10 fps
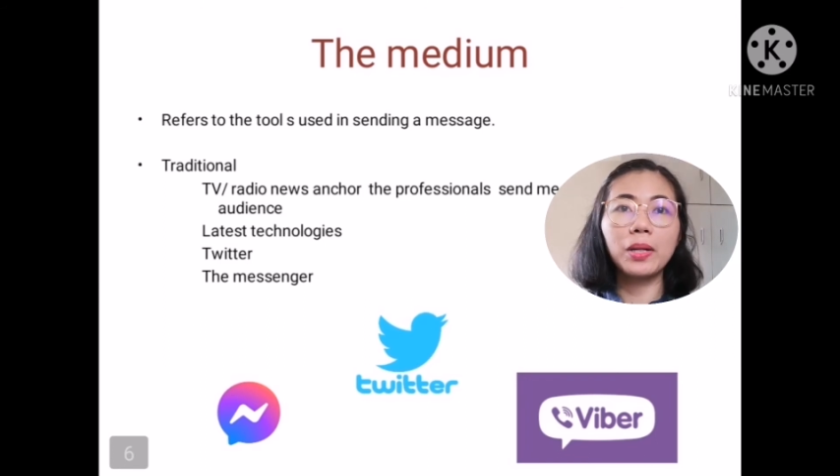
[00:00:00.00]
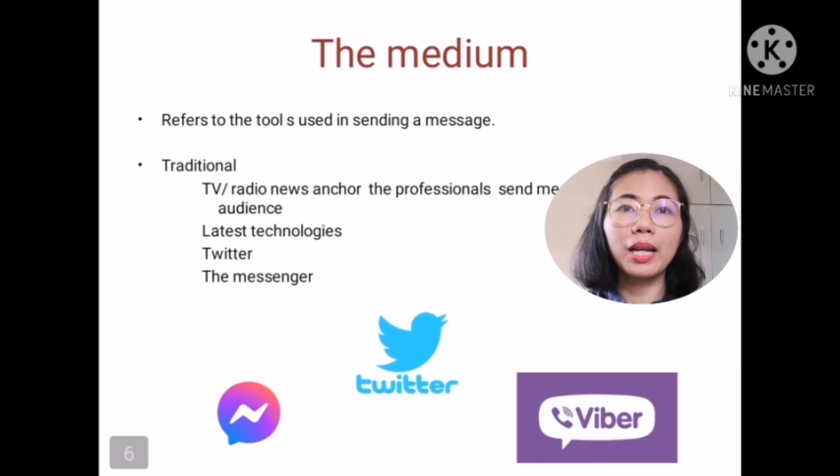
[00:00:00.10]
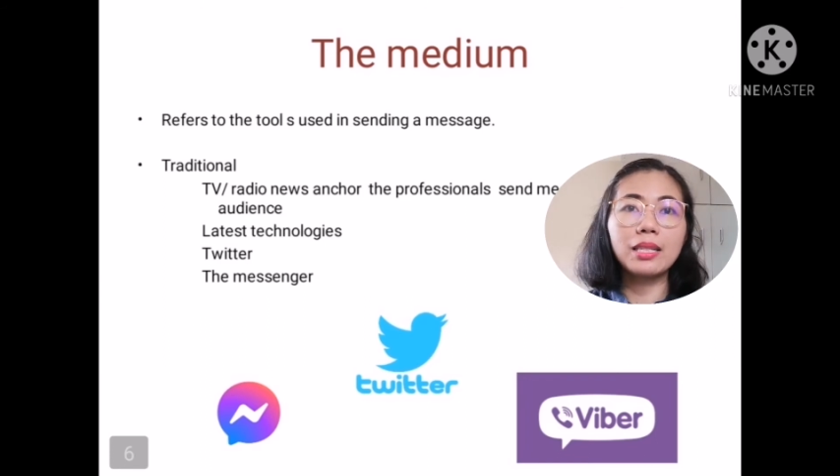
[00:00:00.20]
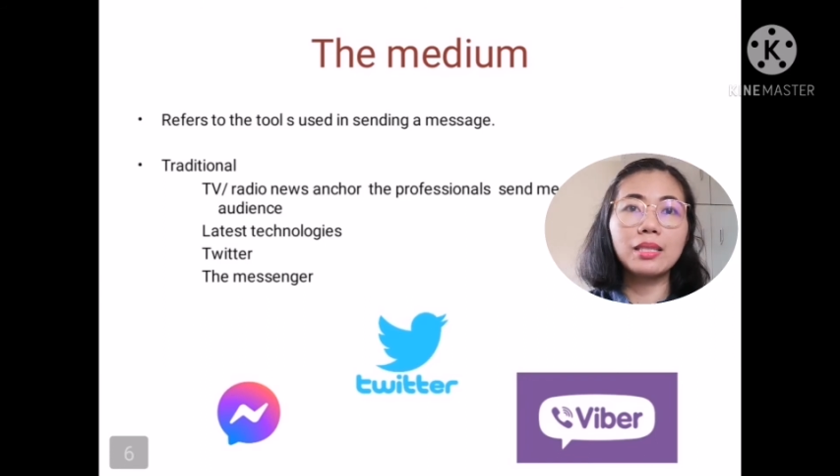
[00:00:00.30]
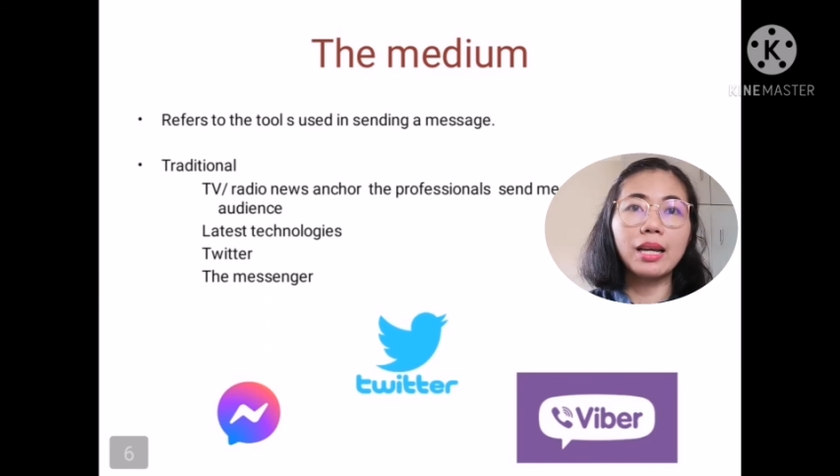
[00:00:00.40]
I
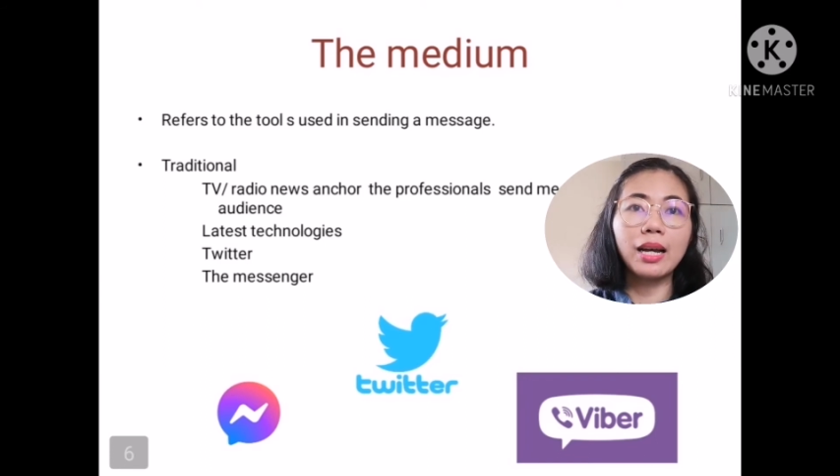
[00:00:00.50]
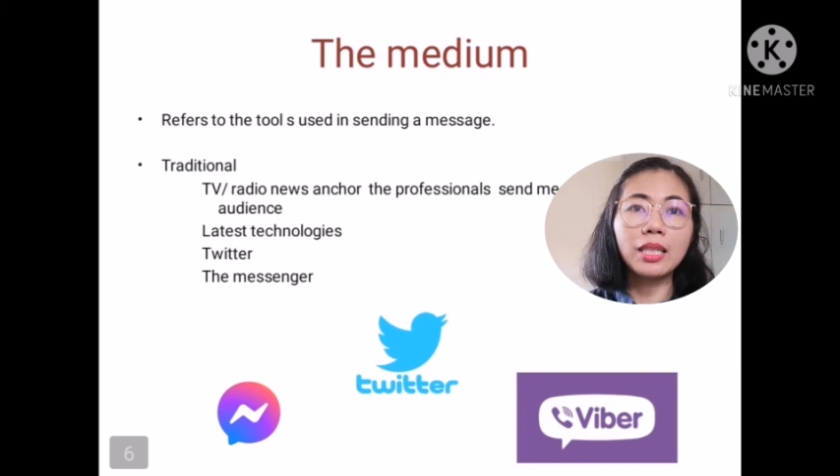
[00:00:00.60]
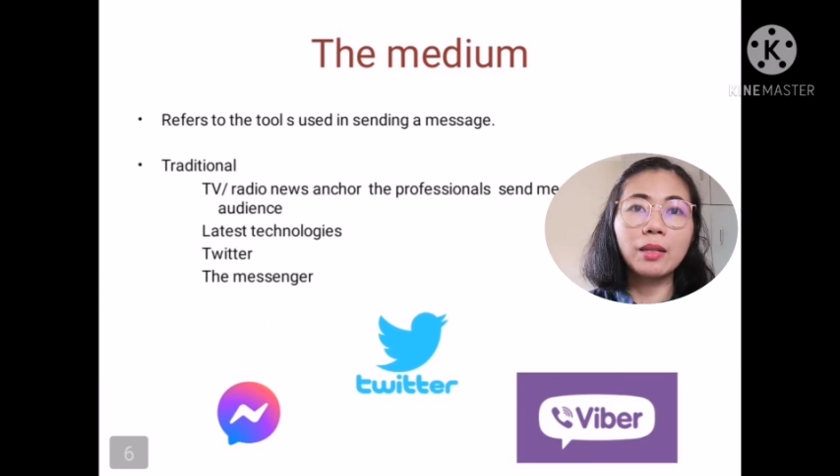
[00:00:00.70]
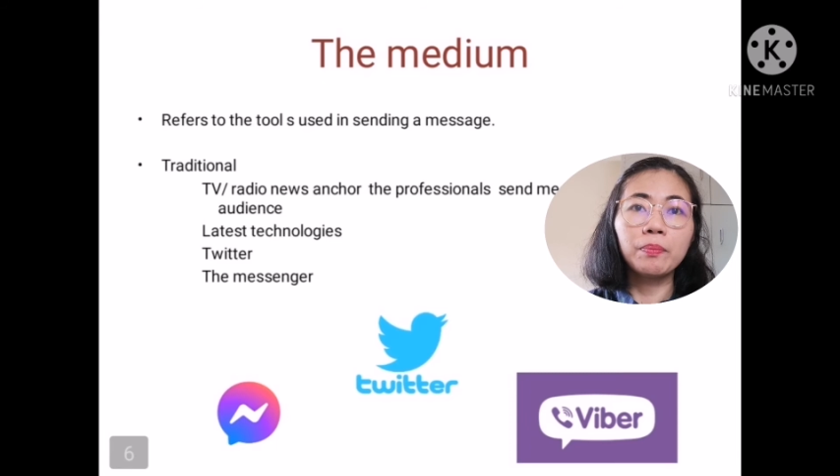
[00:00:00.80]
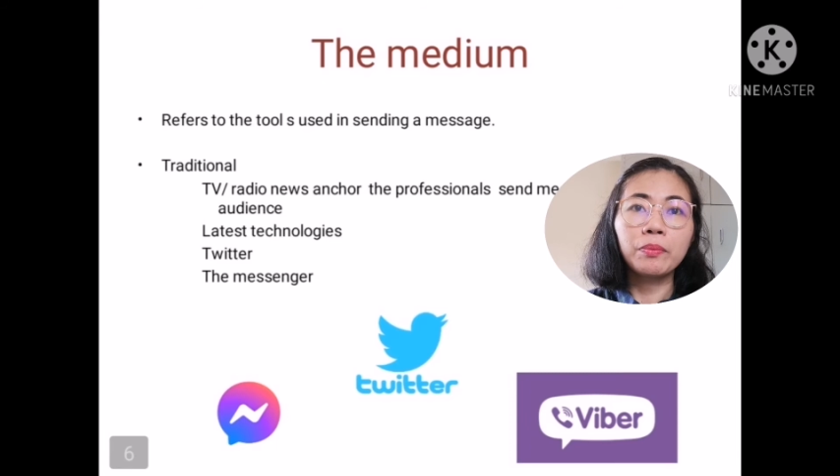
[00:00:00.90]
hope,
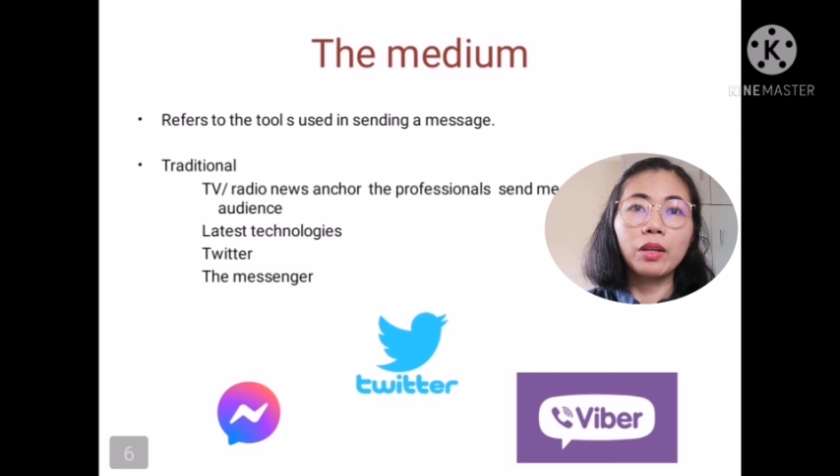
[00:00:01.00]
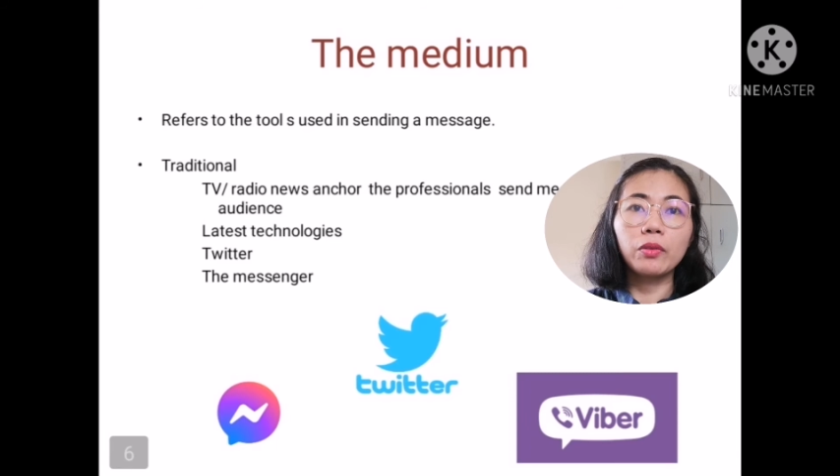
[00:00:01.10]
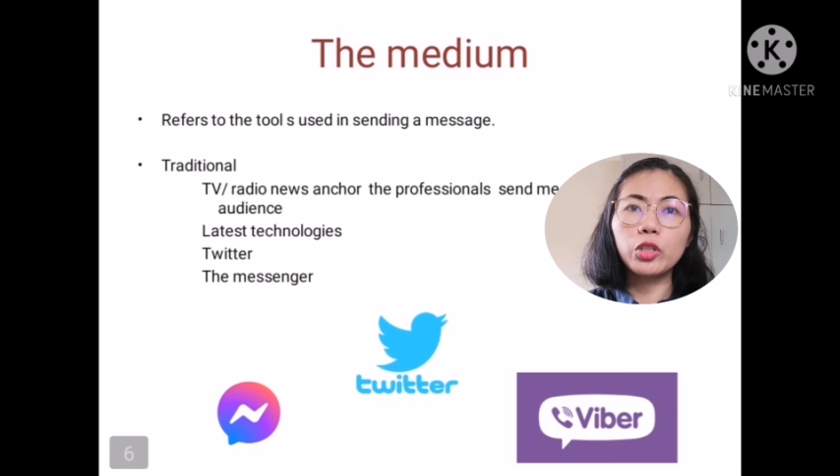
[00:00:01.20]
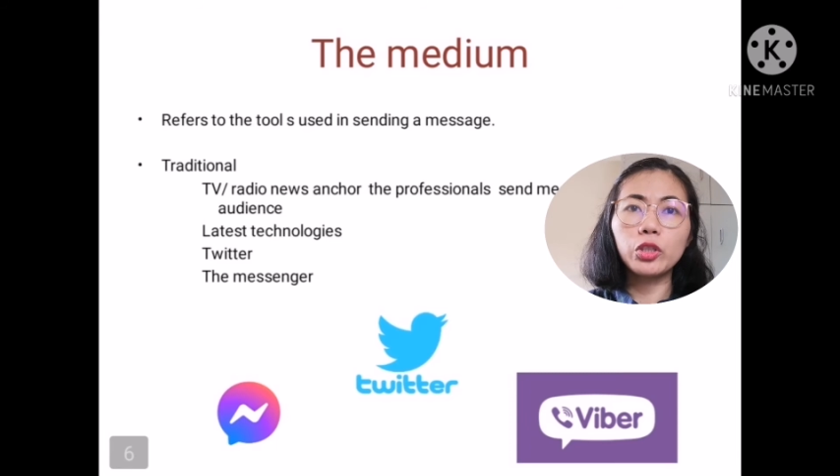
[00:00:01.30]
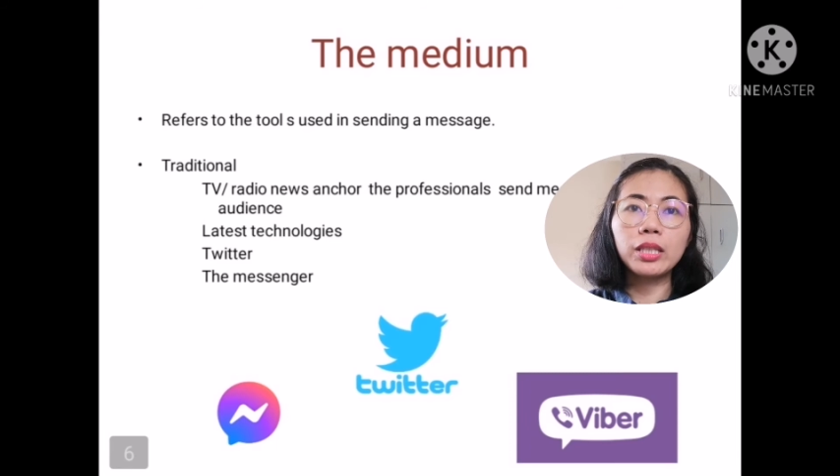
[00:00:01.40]
class, that